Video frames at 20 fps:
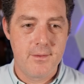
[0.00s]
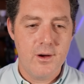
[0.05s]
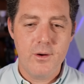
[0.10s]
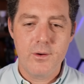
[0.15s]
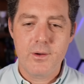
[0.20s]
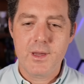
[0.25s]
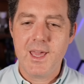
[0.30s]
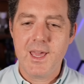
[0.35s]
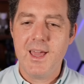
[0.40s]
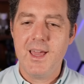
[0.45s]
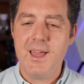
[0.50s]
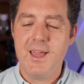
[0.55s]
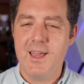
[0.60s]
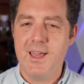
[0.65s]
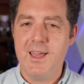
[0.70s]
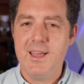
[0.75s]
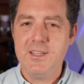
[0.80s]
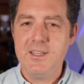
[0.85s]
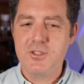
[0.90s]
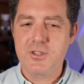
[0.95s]

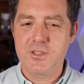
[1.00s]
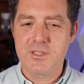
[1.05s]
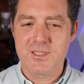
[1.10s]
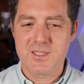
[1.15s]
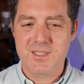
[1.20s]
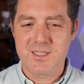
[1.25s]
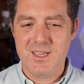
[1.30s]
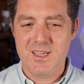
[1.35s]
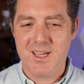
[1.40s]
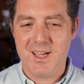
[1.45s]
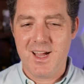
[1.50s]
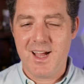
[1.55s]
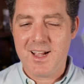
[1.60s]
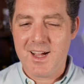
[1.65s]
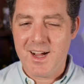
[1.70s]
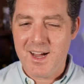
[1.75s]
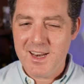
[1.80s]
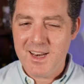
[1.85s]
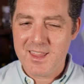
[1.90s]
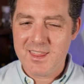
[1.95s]
Okay, interesting. I
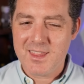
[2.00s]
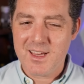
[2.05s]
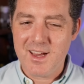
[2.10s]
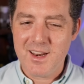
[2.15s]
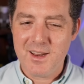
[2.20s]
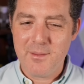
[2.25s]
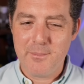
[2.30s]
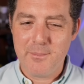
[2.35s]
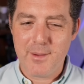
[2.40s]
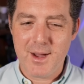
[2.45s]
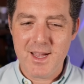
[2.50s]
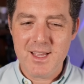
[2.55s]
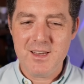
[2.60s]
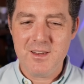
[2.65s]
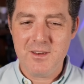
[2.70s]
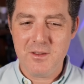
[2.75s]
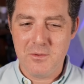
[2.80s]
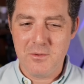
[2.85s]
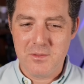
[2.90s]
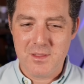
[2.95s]
kind of thought it
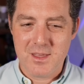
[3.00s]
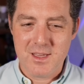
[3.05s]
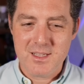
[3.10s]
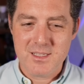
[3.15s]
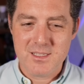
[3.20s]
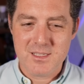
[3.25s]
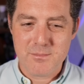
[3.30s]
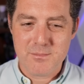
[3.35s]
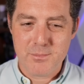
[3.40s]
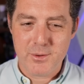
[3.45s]
might do this,